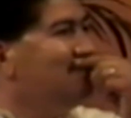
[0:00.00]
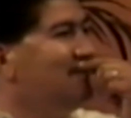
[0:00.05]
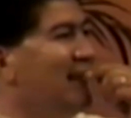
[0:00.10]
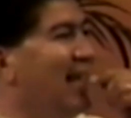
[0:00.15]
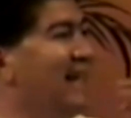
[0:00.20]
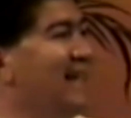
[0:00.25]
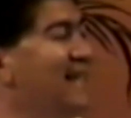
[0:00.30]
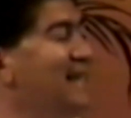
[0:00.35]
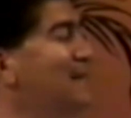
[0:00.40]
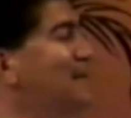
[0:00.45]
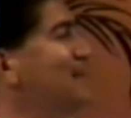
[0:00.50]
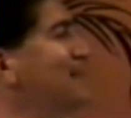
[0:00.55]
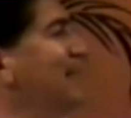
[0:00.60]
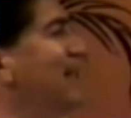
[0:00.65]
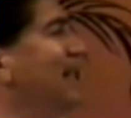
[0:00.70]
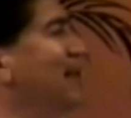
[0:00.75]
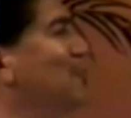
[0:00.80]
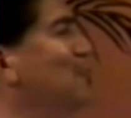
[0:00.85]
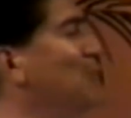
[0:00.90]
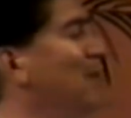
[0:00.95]
And he
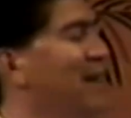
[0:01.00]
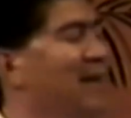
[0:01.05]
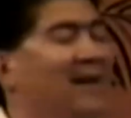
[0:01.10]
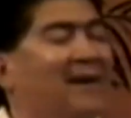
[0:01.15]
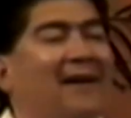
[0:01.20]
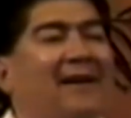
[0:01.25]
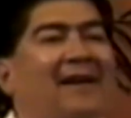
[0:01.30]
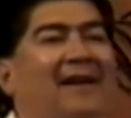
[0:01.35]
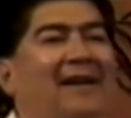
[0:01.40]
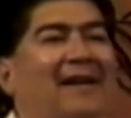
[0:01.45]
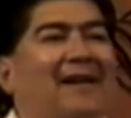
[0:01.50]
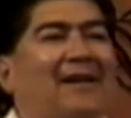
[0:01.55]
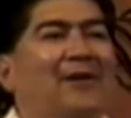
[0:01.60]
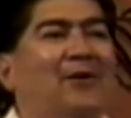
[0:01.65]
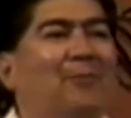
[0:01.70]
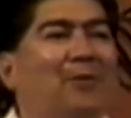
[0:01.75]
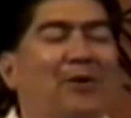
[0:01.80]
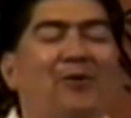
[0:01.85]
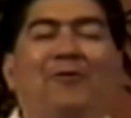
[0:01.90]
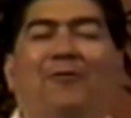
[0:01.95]
said, when you
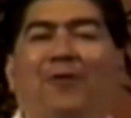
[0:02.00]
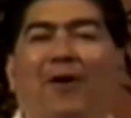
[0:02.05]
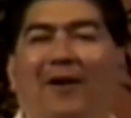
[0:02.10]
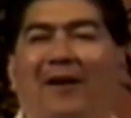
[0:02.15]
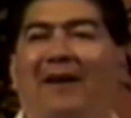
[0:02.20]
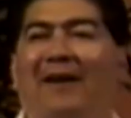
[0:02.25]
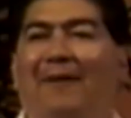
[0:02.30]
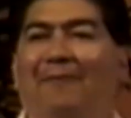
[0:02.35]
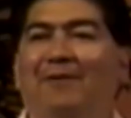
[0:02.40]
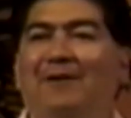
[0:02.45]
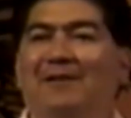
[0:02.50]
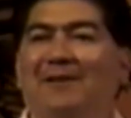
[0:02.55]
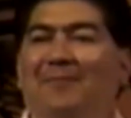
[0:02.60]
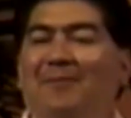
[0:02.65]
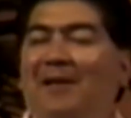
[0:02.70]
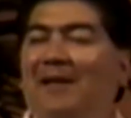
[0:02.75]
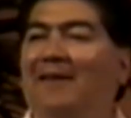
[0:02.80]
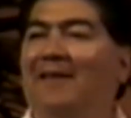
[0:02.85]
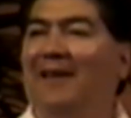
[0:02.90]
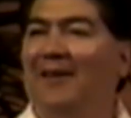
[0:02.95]
know, when you fall in love with
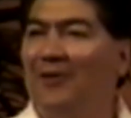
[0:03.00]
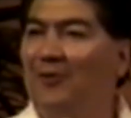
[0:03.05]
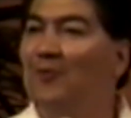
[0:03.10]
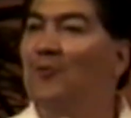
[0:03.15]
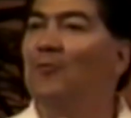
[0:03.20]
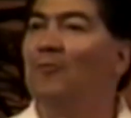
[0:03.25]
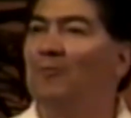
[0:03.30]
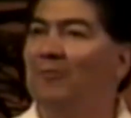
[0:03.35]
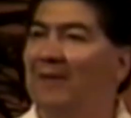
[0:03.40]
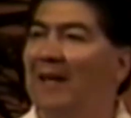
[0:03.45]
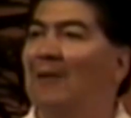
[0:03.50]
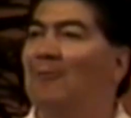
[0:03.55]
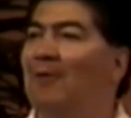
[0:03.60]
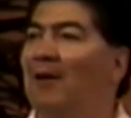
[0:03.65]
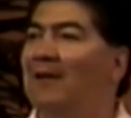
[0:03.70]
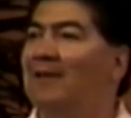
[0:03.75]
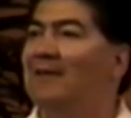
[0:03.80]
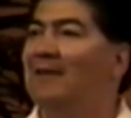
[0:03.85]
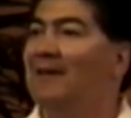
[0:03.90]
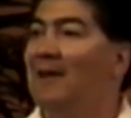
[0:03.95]
somebody that you, they
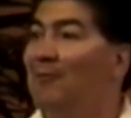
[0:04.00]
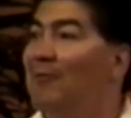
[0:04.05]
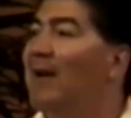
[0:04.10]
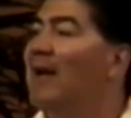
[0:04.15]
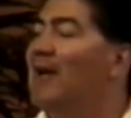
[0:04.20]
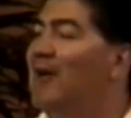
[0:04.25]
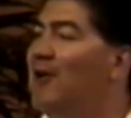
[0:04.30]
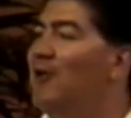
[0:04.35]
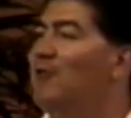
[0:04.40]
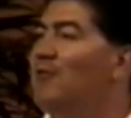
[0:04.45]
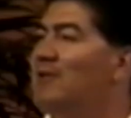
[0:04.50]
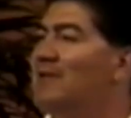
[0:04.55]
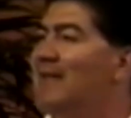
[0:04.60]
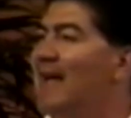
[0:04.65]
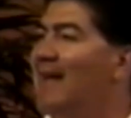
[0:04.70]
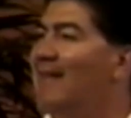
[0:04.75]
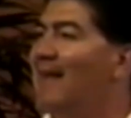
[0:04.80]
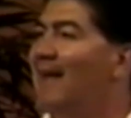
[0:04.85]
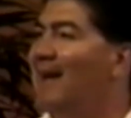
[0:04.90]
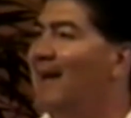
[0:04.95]
want to, they want to hear you
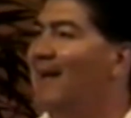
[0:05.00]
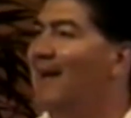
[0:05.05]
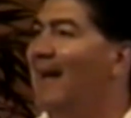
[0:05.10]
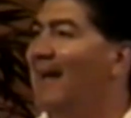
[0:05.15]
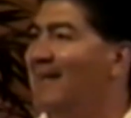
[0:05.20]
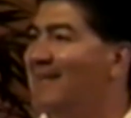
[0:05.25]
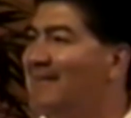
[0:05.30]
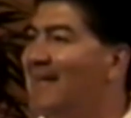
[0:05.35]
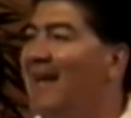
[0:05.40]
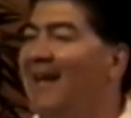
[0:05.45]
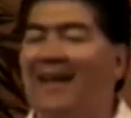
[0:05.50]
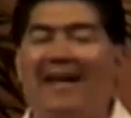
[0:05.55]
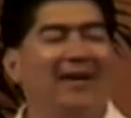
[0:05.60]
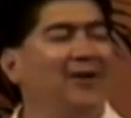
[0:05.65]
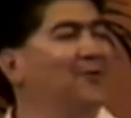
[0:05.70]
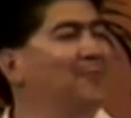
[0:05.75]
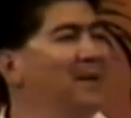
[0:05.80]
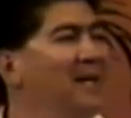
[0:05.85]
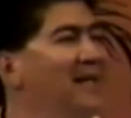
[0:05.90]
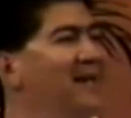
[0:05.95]
say that and like, say it like
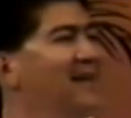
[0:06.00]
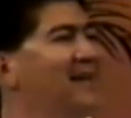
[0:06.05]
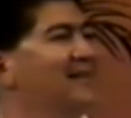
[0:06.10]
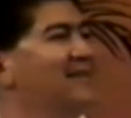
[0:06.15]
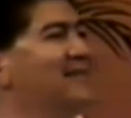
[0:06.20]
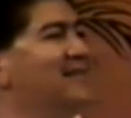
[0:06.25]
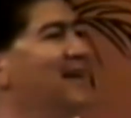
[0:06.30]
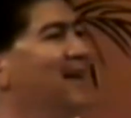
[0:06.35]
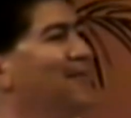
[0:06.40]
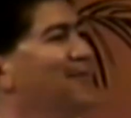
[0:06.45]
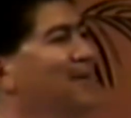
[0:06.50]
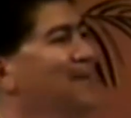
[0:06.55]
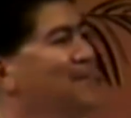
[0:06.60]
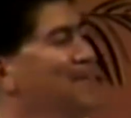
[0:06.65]
you mean it and stuff.